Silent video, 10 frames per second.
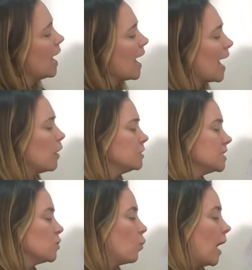How does
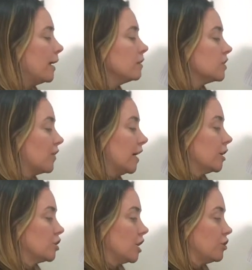a
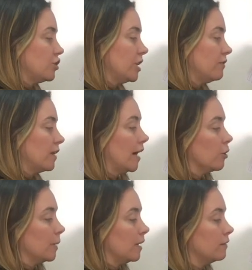wildfire change the
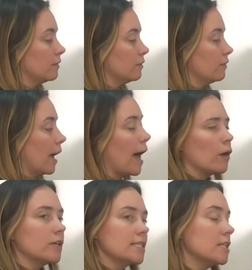environment? How
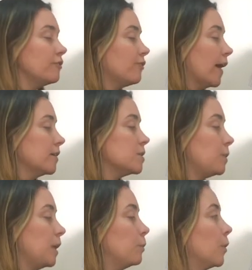does it affect
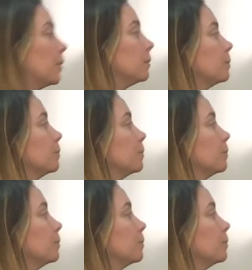people?